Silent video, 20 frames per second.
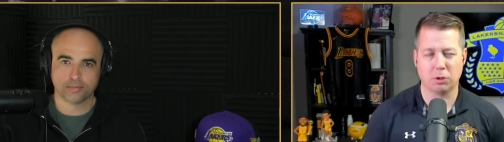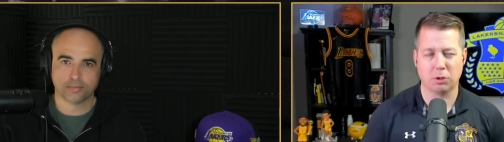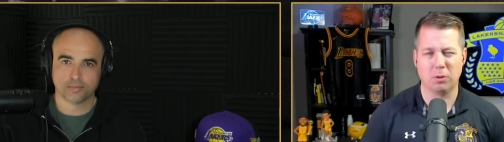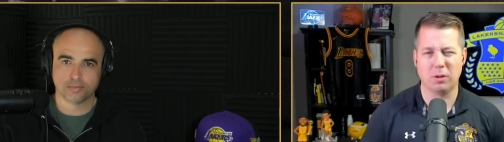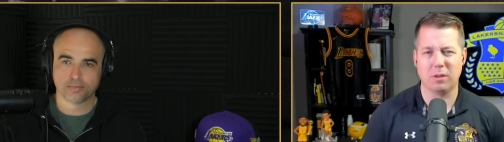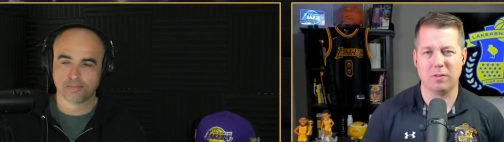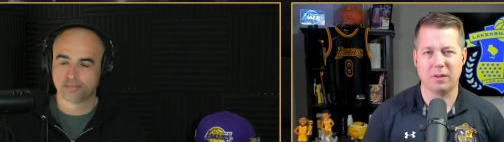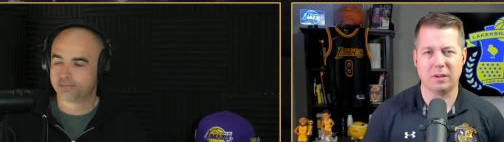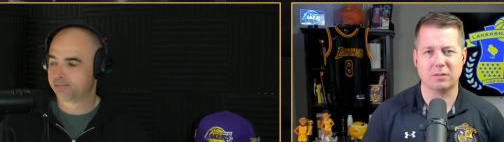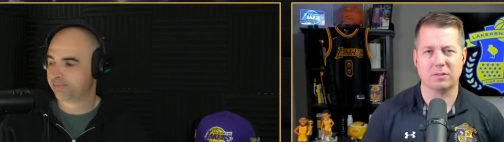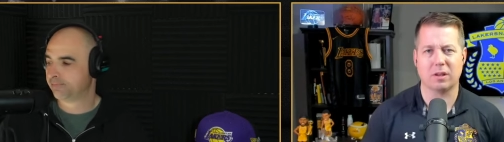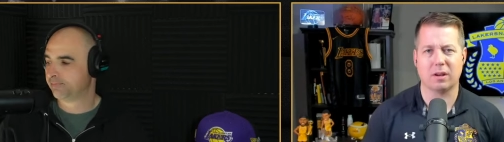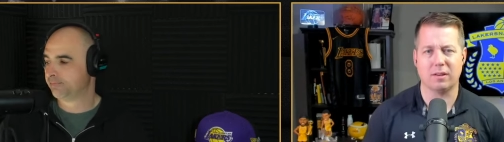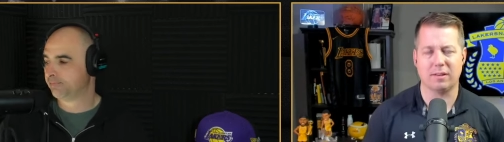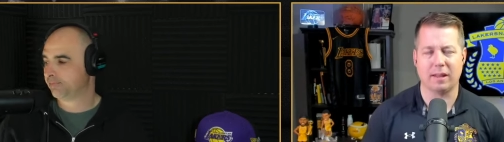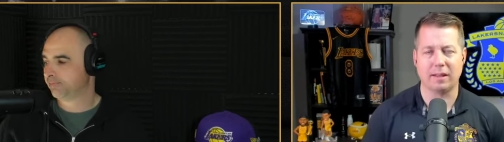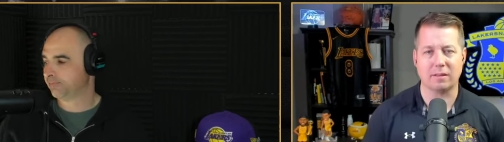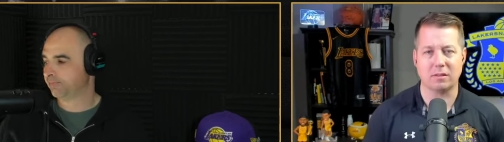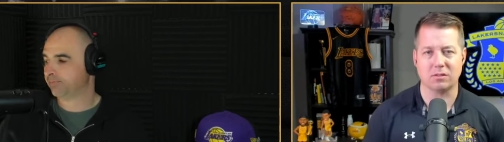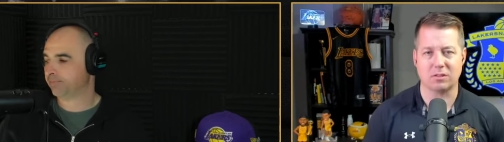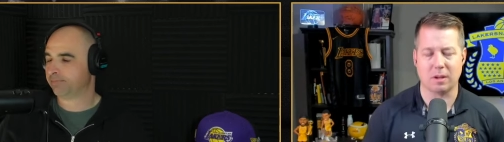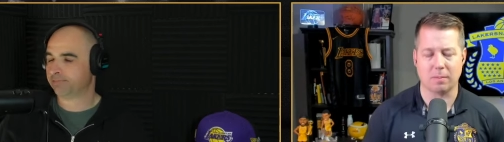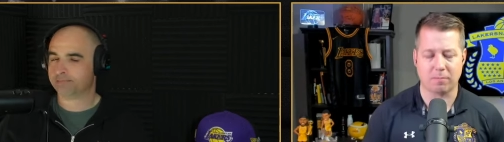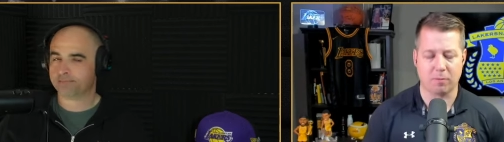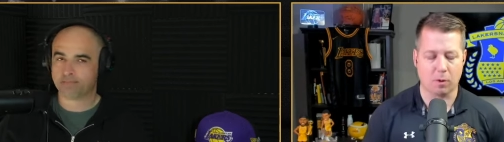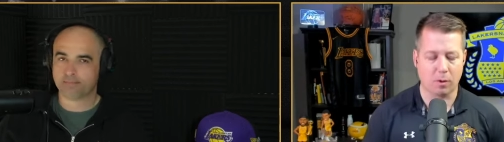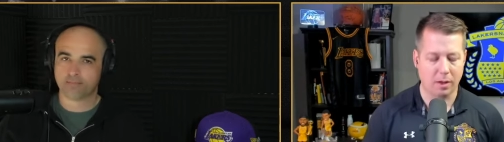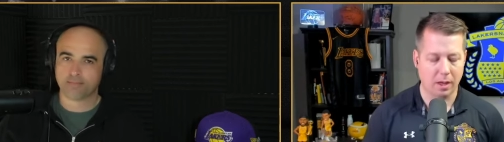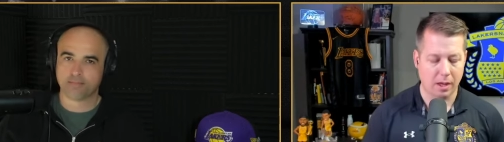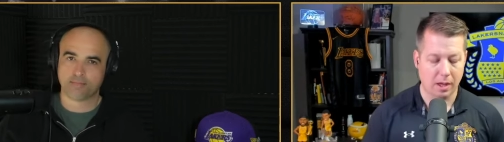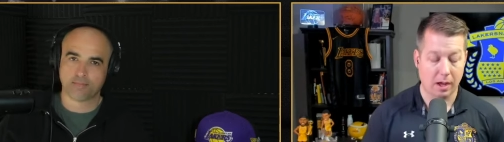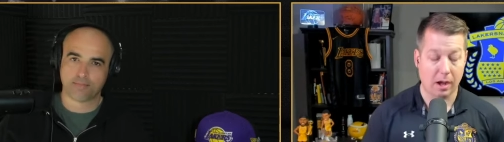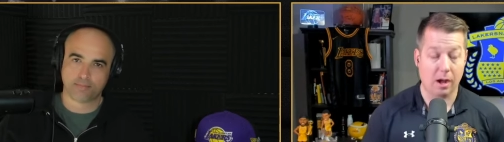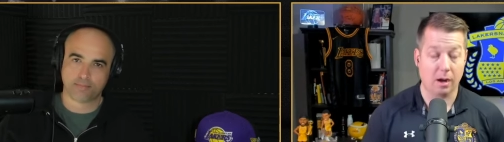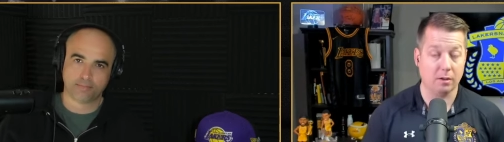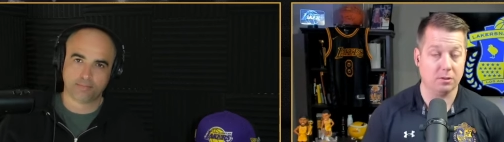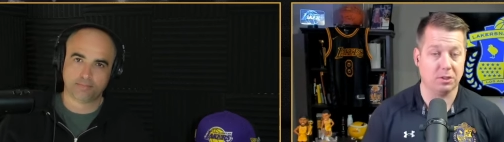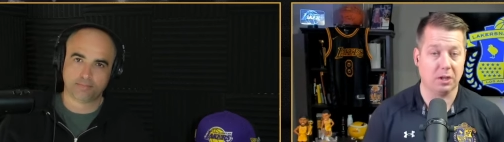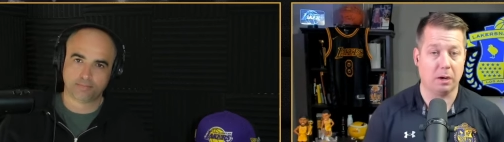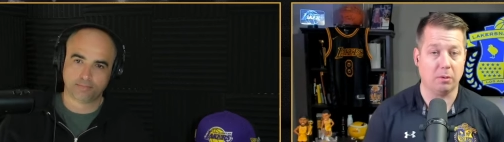Speaker 1: Who do you think is going to take the step forward?
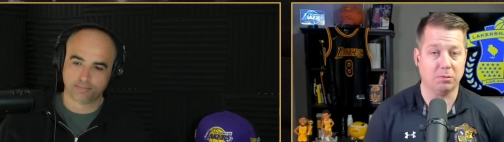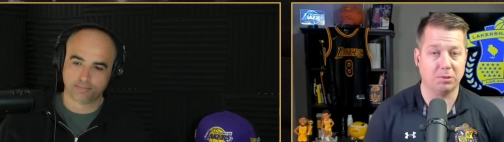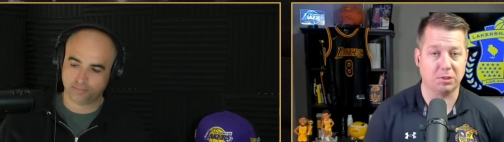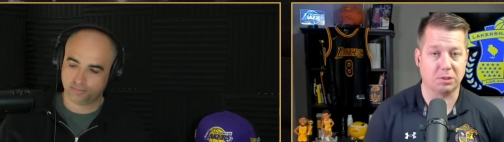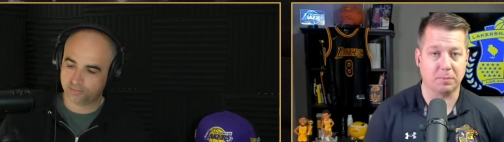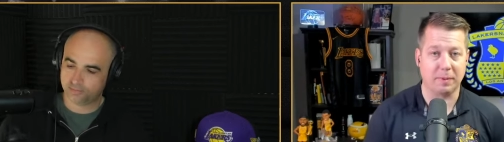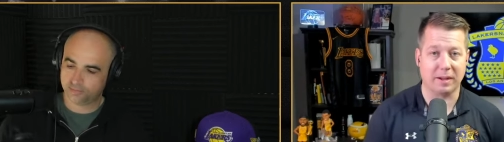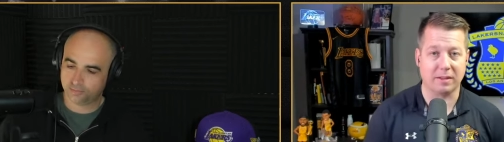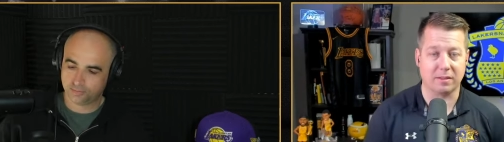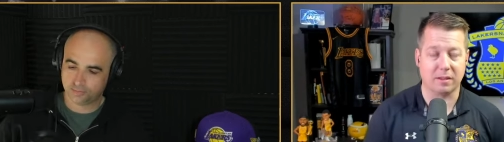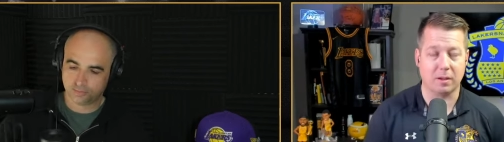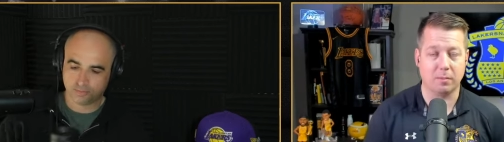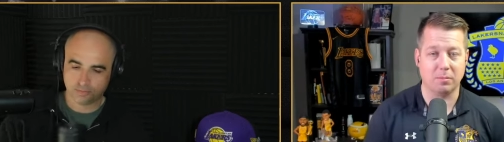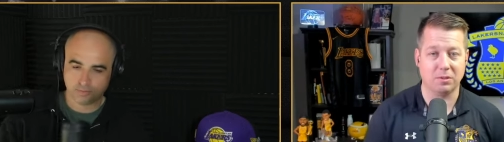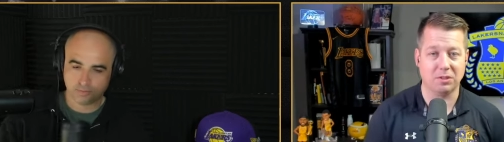Honestly, I was expecting him to